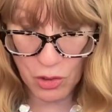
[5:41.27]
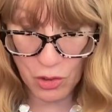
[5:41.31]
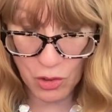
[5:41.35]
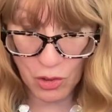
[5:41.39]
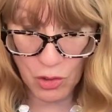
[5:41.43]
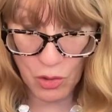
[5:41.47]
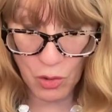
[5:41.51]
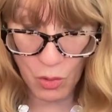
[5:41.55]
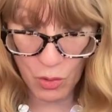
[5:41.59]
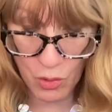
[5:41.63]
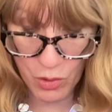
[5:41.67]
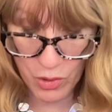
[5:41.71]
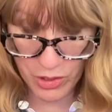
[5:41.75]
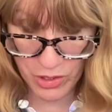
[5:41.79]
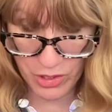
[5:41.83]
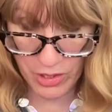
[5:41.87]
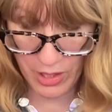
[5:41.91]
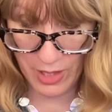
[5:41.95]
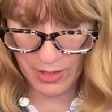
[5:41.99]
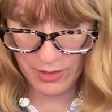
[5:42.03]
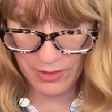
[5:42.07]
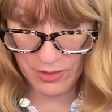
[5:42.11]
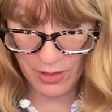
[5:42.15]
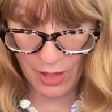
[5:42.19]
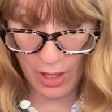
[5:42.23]

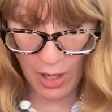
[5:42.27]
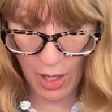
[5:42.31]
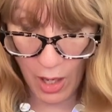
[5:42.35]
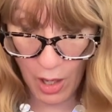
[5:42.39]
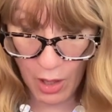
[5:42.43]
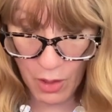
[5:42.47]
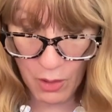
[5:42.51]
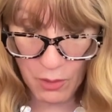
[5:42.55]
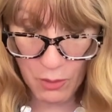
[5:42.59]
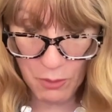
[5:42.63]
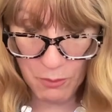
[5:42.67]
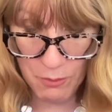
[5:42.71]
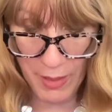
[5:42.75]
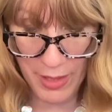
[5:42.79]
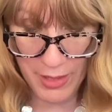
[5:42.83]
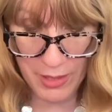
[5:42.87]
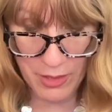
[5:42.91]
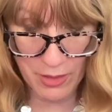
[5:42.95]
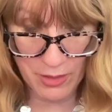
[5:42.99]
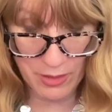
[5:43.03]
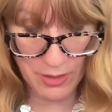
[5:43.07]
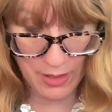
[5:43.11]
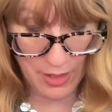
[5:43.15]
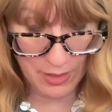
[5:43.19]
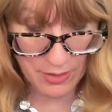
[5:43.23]
gorgeous. Oh my
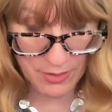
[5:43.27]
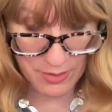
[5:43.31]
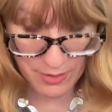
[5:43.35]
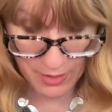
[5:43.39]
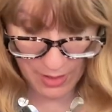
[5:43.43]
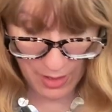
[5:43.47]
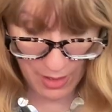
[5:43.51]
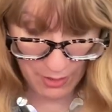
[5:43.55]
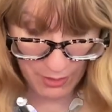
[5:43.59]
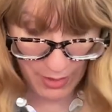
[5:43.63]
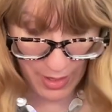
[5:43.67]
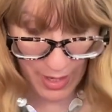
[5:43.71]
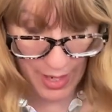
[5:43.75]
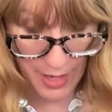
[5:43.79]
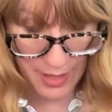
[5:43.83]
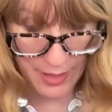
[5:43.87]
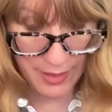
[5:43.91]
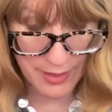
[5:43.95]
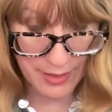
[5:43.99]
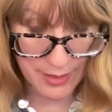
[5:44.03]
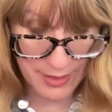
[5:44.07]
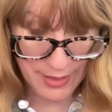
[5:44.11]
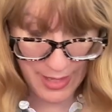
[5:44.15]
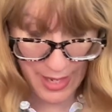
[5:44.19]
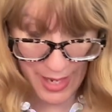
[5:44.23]
goodness.
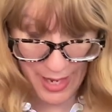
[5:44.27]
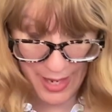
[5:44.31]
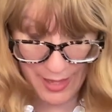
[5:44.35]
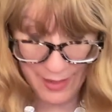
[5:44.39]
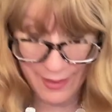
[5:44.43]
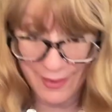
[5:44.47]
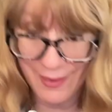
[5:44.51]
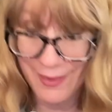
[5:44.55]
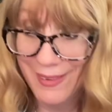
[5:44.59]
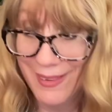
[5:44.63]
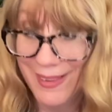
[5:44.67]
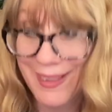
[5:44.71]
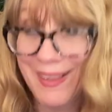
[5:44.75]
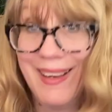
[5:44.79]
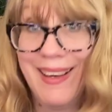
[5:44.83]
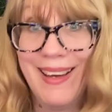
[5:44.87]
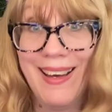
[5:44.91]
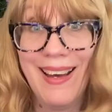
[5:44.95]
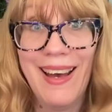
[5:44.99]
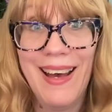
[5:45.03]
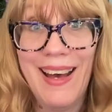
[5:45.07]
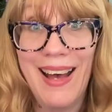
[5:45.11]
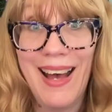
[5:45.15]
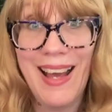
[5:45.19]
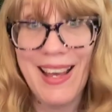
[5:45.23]
Okay, yeah.
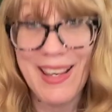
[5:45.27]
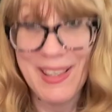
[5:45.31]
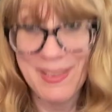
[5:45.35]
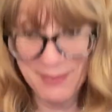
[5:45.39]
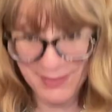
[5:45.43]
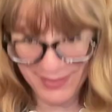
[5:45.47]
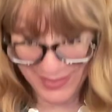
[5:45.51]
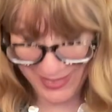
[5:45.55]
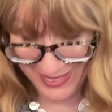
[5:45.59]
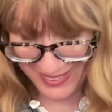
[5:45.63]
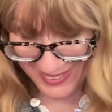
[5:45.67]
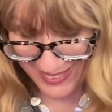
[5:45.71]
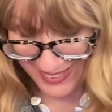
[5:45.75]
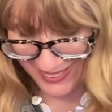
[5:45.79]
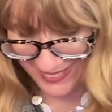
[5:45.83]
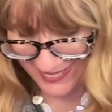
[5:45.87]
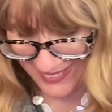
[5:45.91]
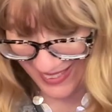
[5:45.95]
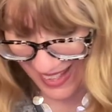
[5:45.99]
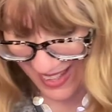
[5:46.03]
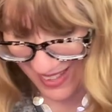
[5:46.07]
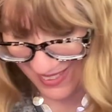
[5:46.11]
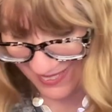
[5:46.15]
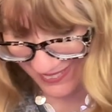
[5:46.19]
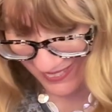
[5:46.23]
I am liking
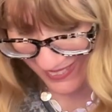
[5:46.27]
that